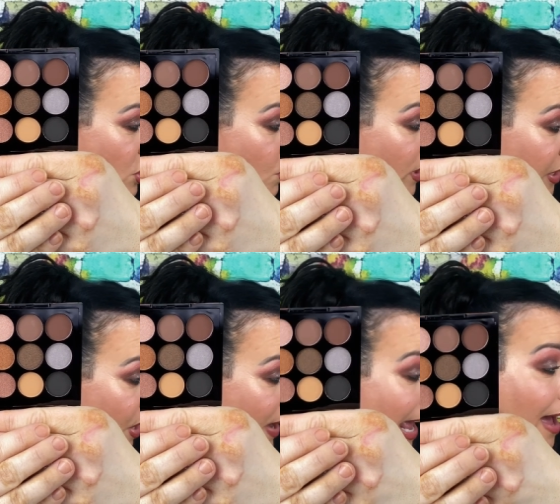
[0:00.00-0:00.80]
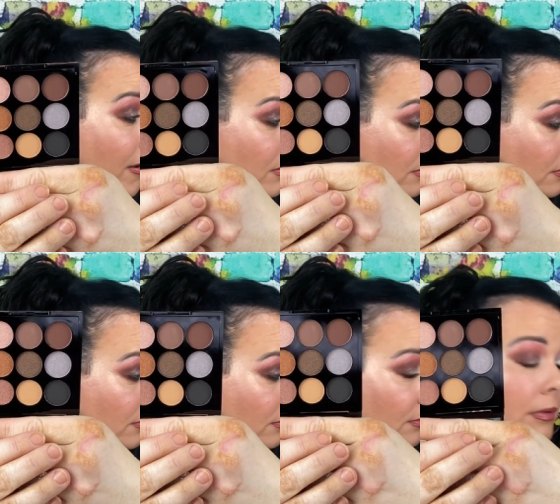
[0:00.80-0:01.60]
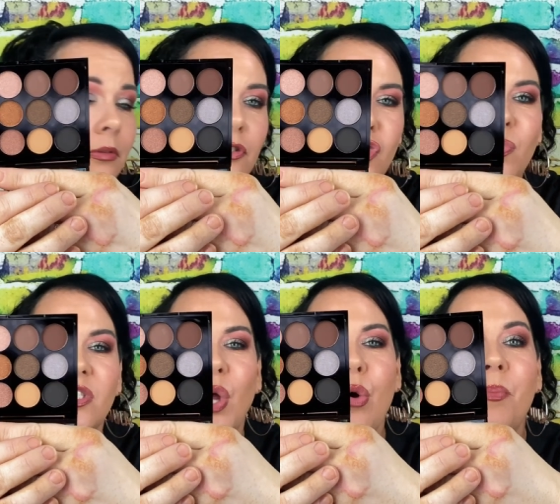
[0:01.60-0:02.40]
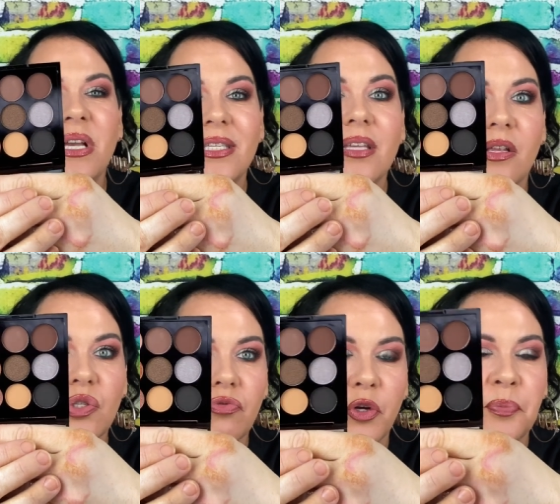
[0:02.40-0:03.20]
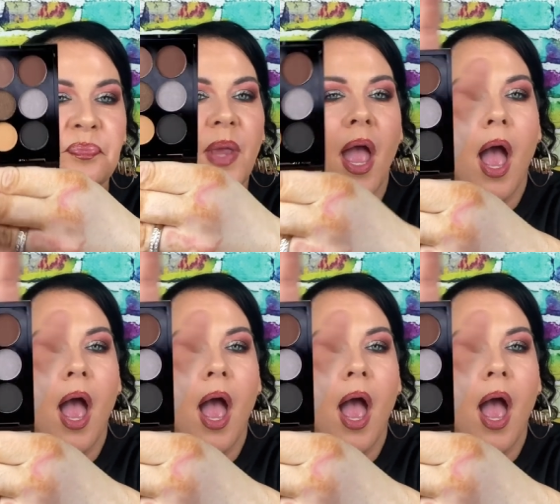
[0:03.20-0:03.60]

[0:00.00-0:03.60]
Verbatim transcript: You want to go out? She wants to go in my son's room.